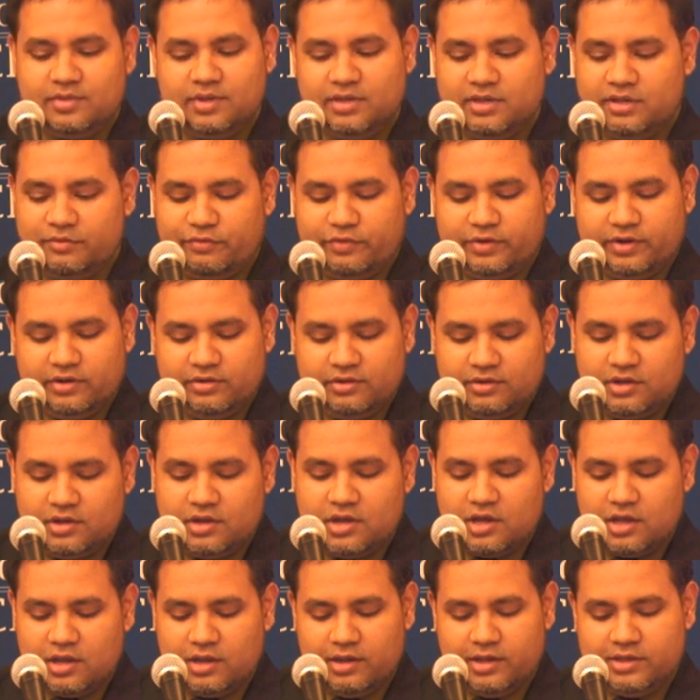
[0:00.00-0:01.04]
different
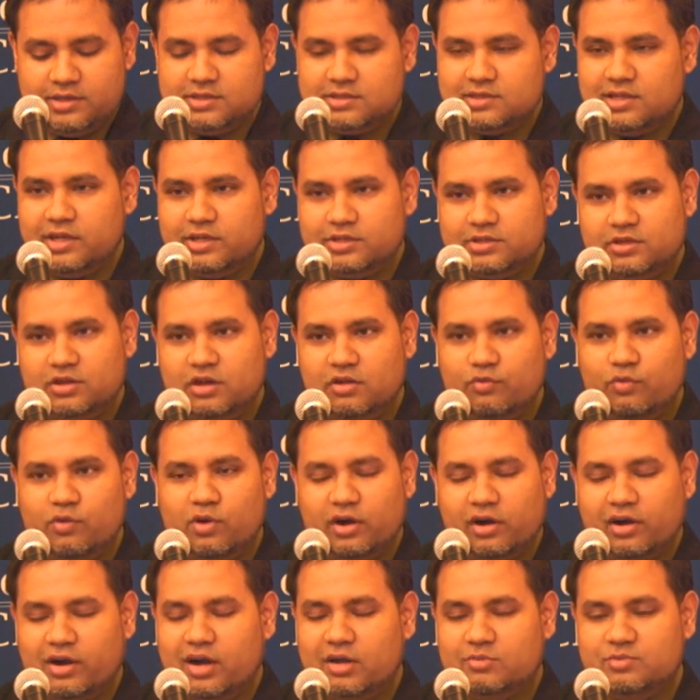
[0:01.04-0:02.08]
legislation of war
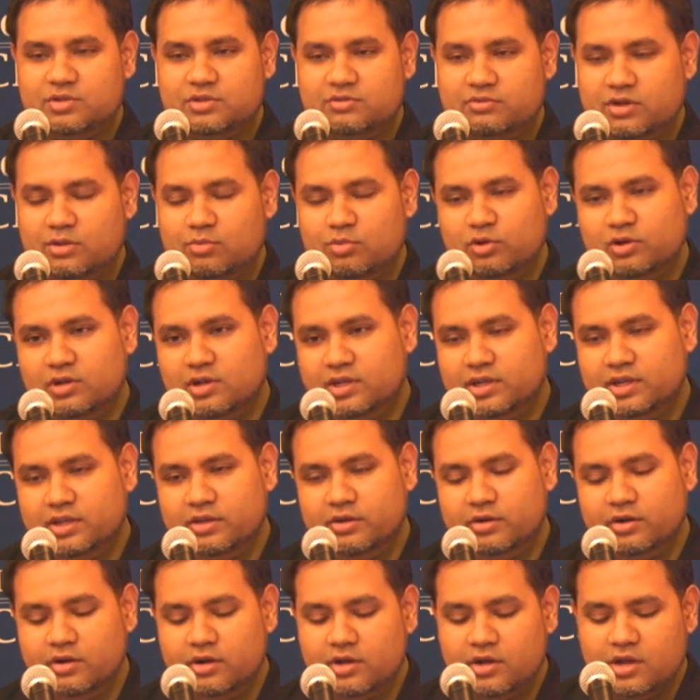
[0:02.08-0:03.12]
crimes tribunal
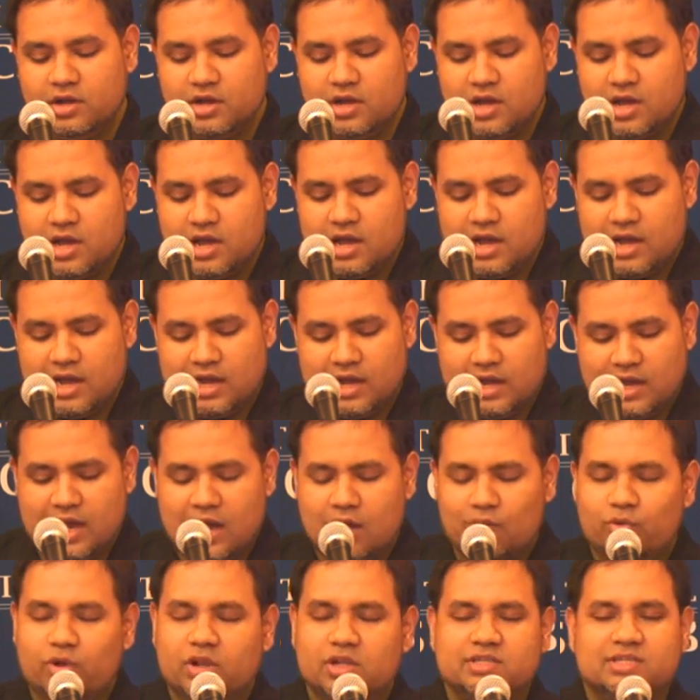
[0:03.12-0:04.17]
either. I
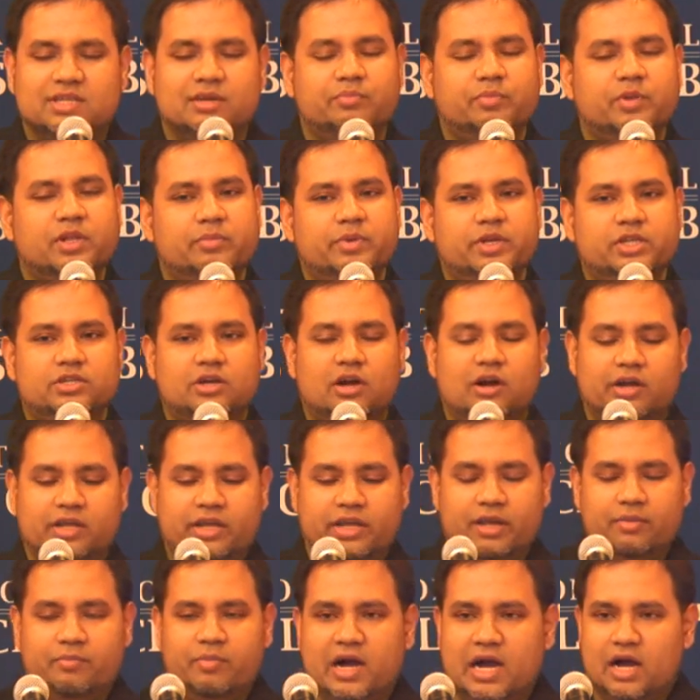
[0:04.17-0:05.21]
will simply be
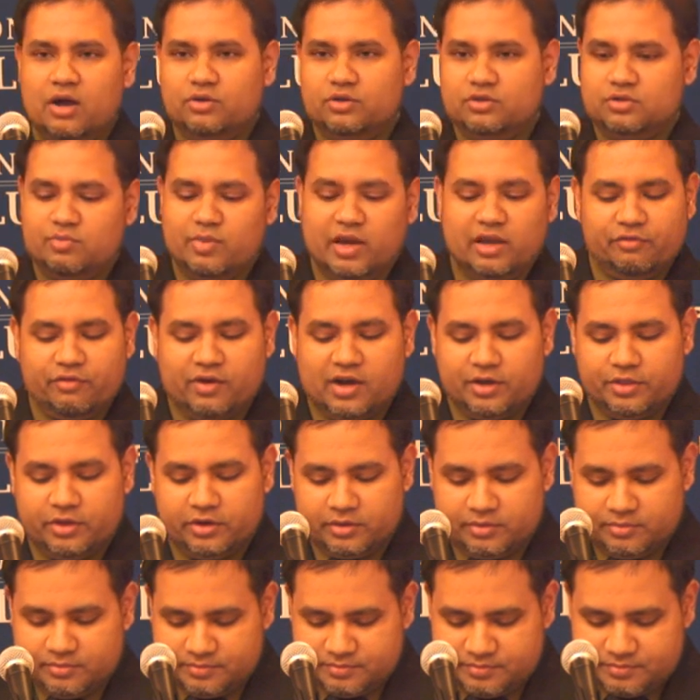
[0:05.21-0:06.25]
talking about my father
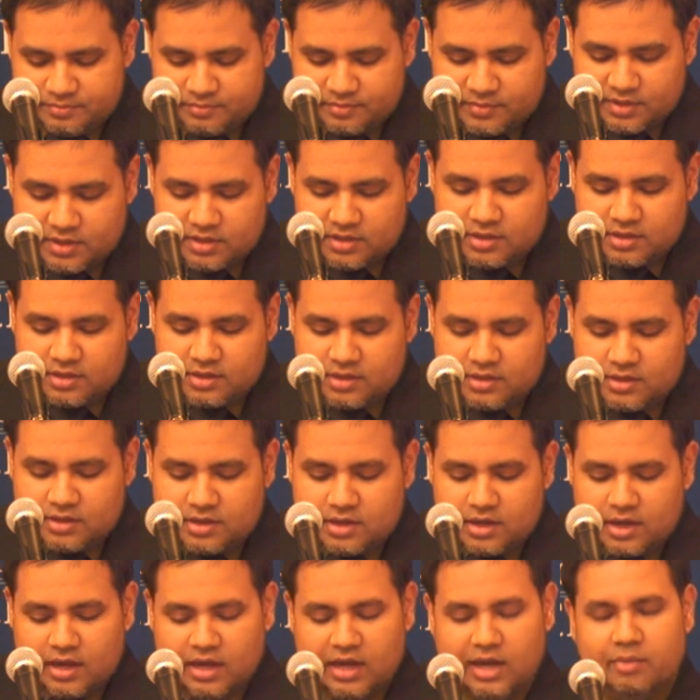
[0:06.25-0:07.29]

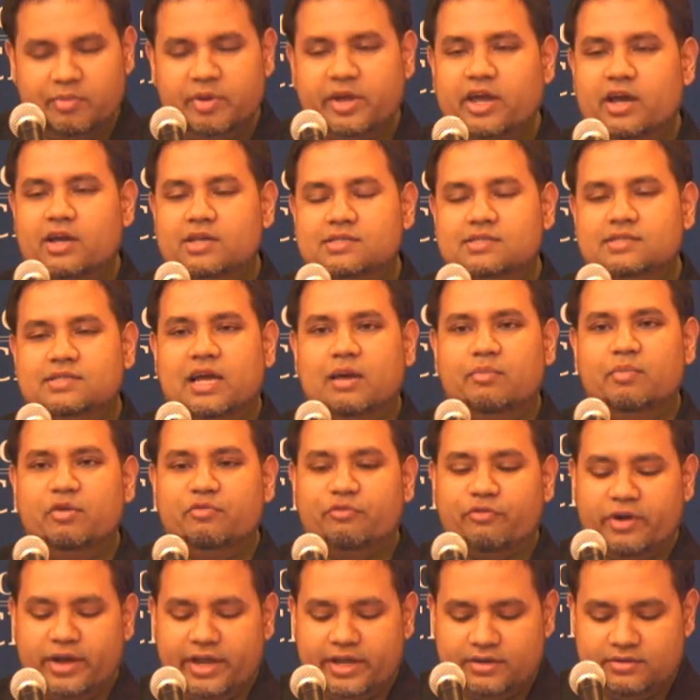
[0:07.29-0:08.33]
because I'm
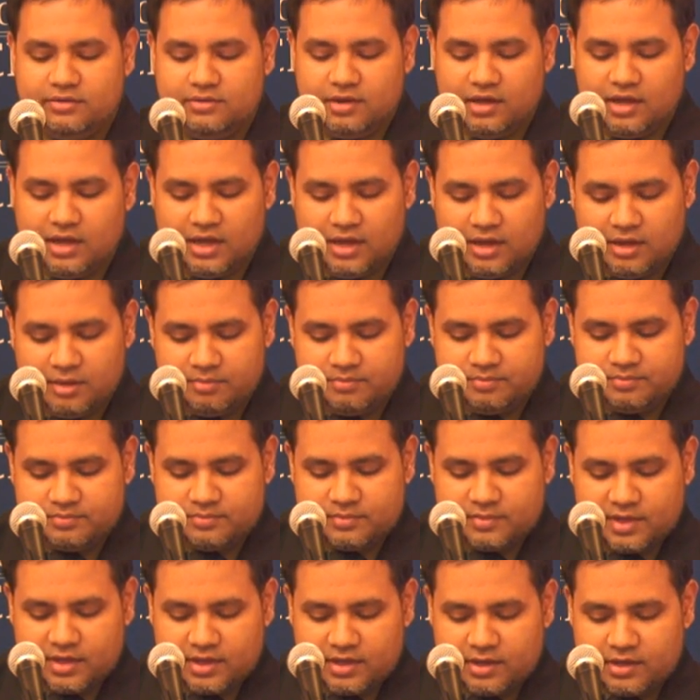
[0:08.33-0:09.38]
afraid
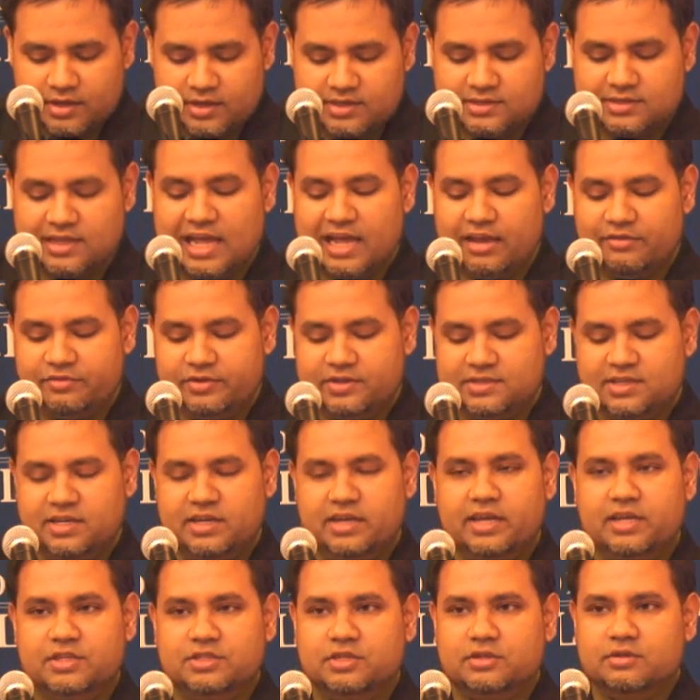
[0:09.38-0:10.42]
his life is in
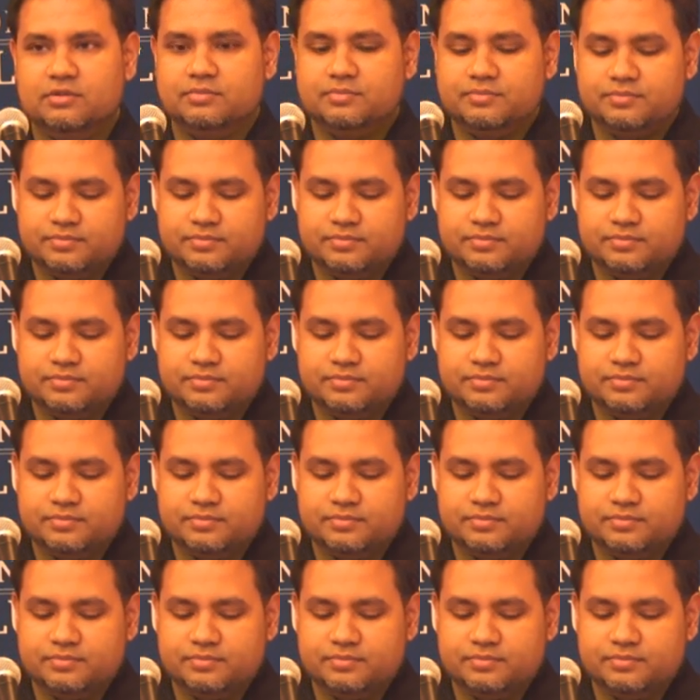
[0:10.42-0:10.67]
danger.